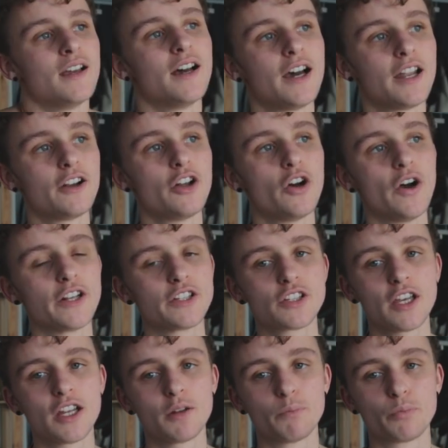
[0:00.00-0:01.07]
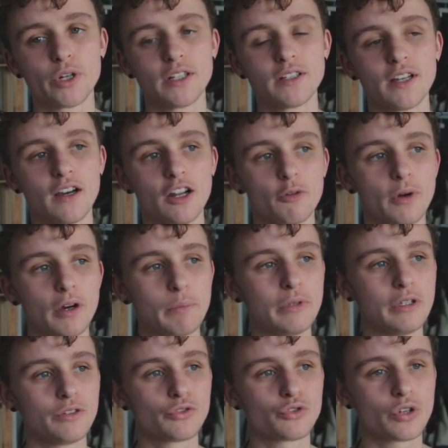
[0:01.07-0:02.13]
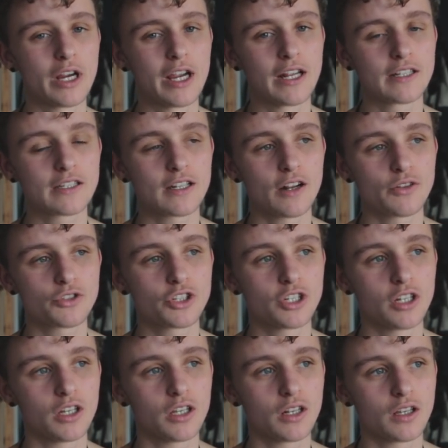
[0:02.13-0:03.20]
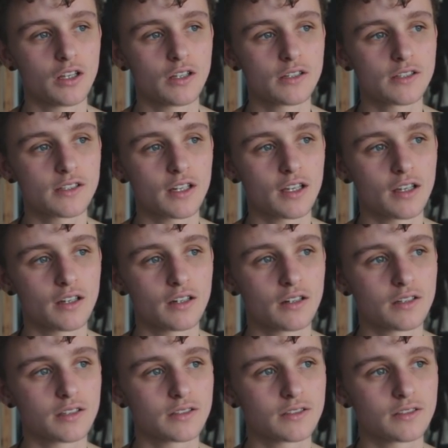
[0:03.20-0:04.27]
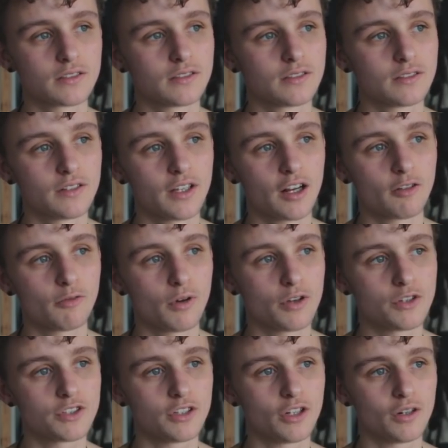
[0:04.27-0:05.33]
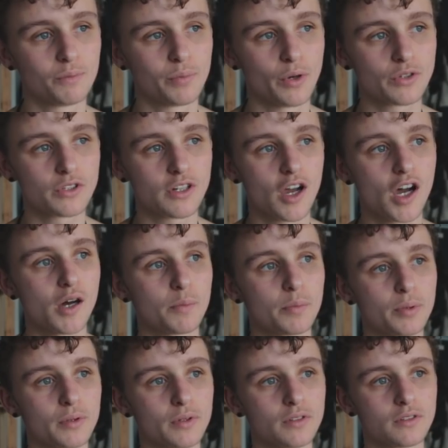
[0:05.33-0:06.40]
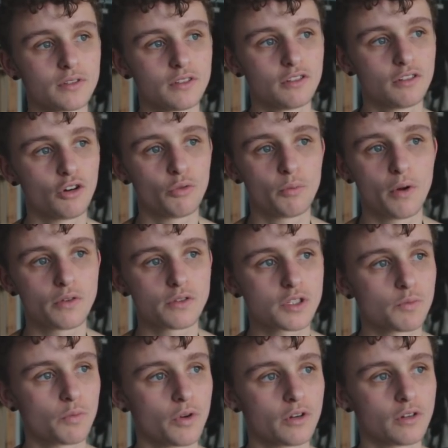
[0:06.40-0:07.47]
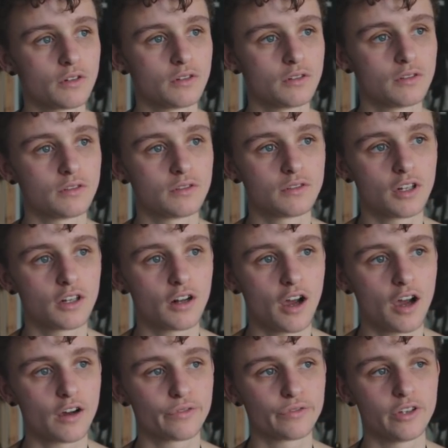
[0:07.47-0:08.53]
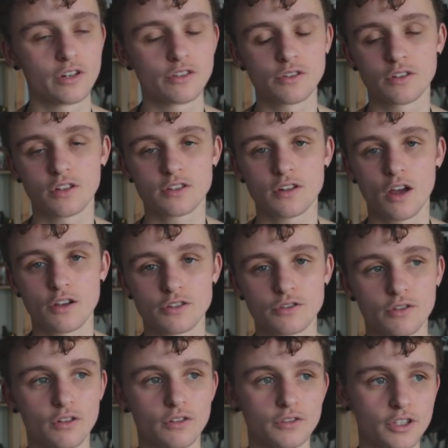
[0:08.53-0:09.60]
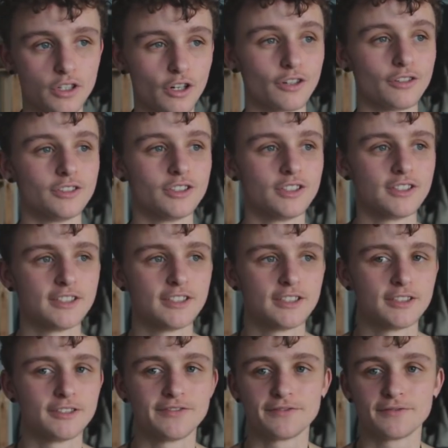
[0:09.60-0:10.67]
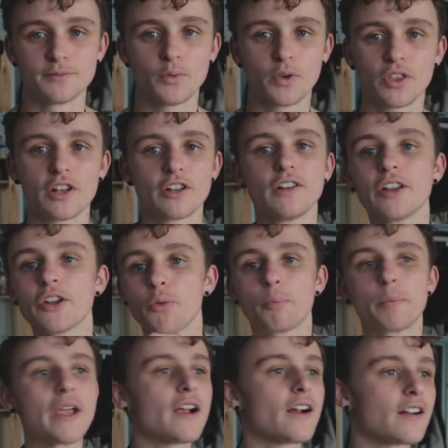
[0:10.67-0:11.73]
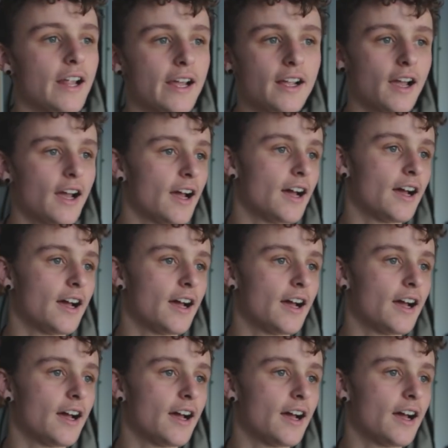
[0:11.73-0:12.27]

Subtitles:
I don't know, I just had a breakdown about being trans and how shitty it is, and there was, you know, post-op, almost 1.5 years on testosterone, you know, with a little beard. Like,